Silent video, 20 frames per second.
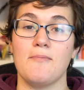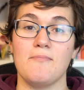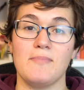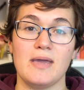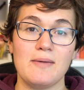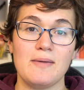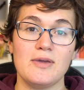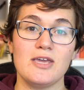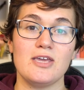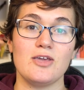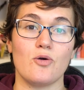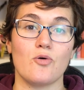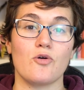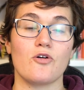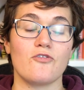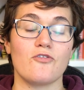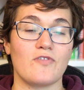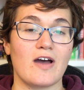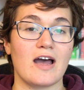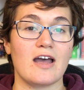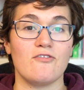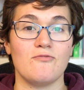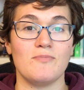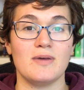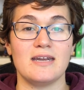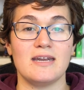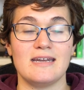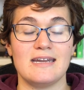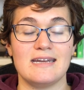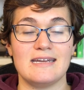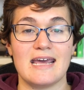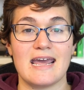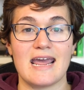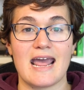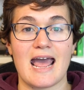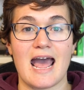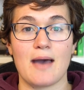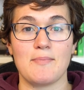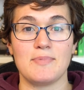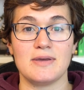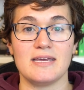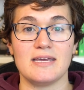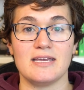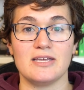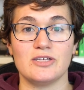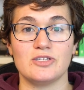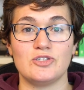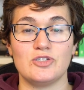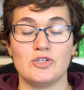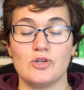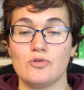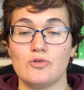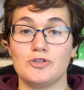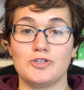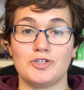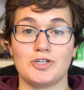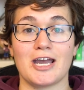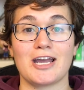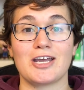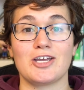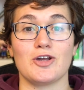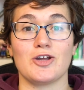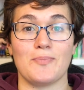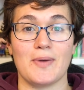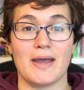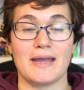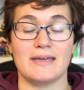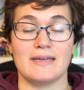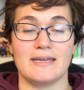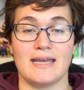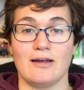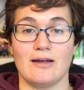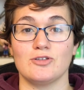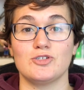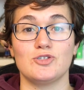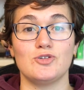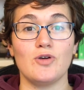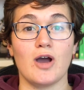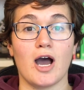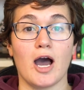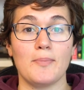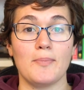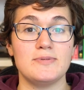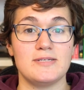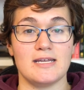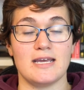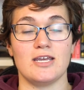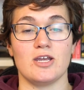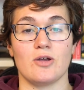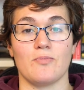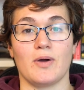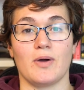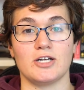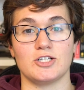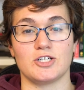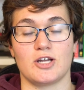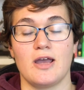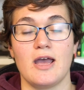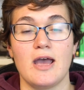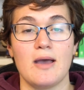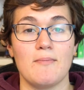maybe your 5-minute a day habit is to check your bank accounts, to update your budget.